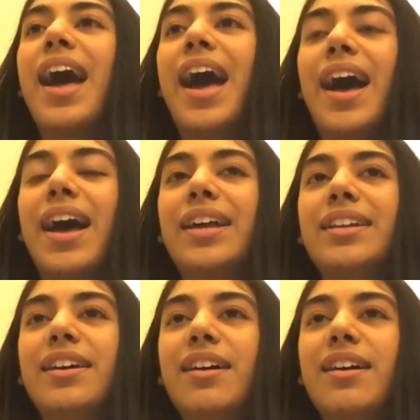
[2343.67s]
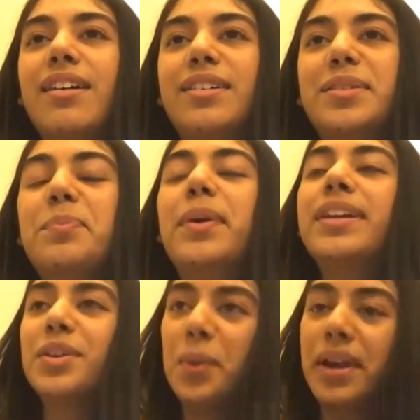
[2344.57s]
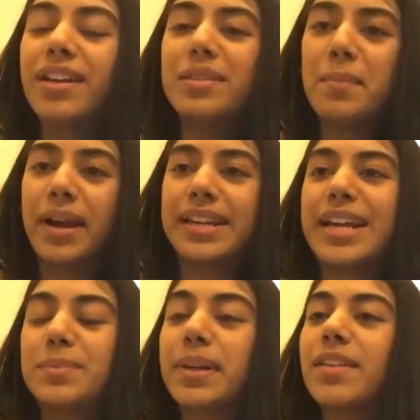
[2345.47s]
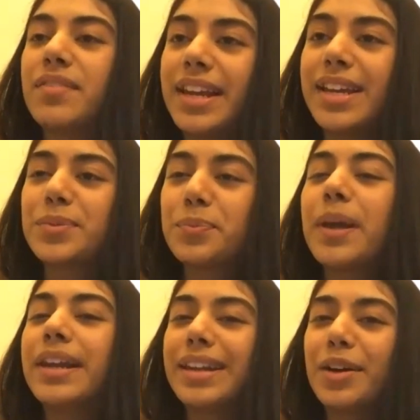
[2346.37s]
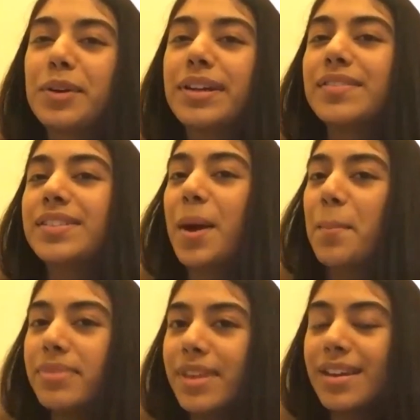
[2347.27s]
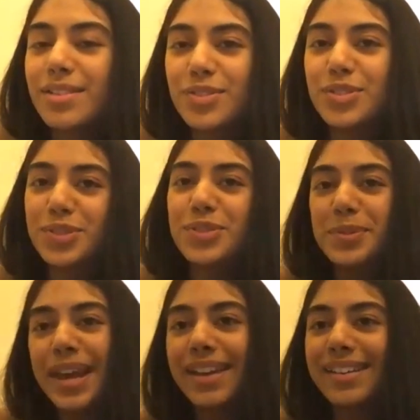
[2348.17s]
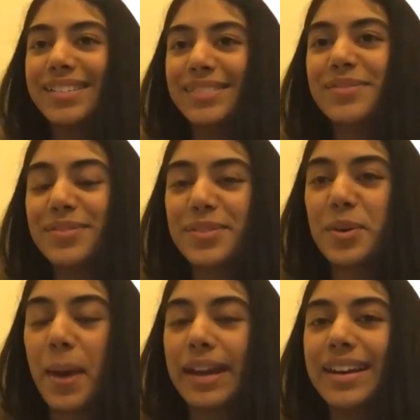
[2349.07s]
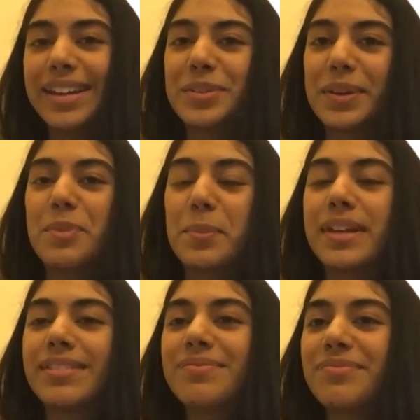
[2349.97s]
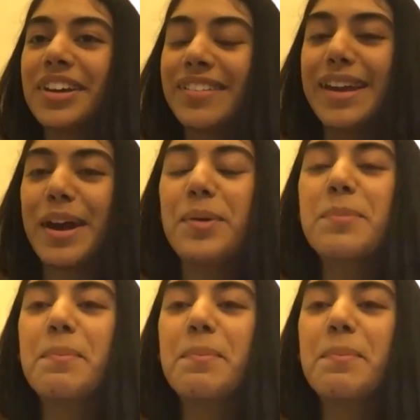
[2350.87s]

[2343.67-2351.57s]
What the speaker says: And but going into the money aspect, I feel like Palak and I are gonna release some things to like your mind. Like you can probably figure that out.